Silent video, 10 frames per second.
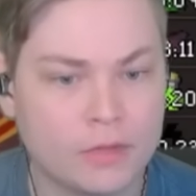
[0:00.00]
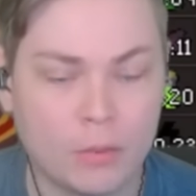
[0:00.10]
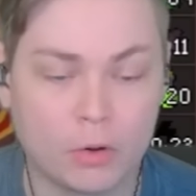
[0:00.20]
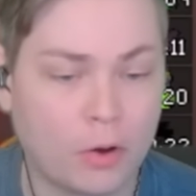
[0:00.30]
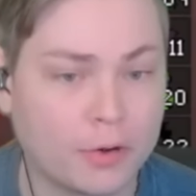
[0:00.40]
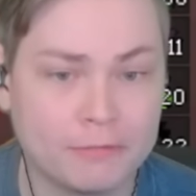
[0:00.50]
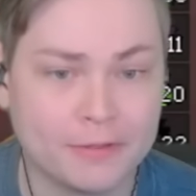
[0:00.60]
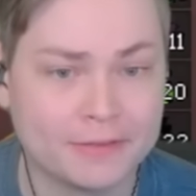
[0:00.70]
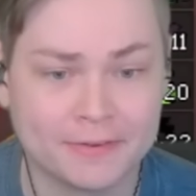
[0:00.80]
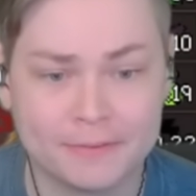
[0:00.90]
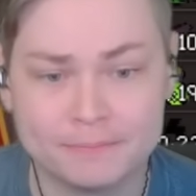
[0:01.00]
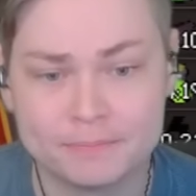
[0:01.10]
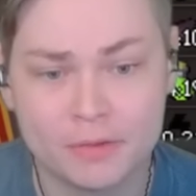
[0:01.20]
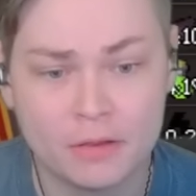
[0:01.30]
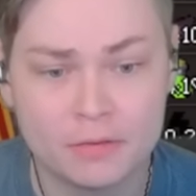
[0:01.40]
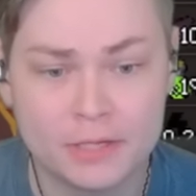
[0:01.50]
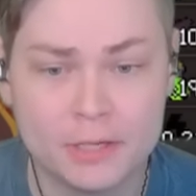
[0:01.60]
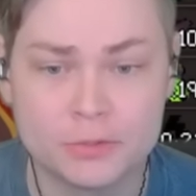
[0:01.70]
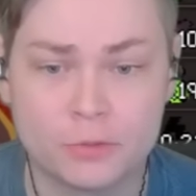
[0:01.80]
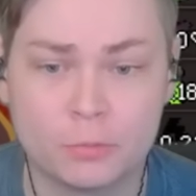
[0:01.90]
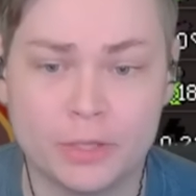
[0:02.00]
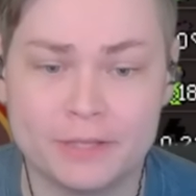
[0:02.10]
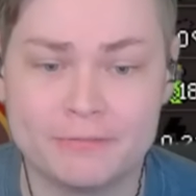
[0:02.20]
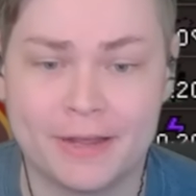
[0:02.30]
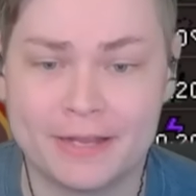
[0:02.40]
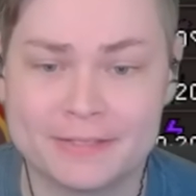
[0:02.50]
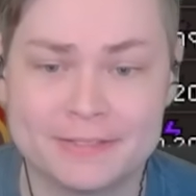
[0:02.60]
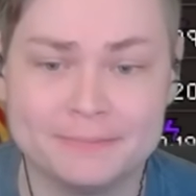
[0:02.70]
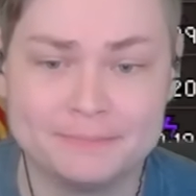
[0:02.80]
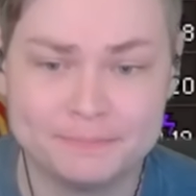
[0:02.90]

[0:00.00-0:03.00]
And we're already phasing. The kills are really fast.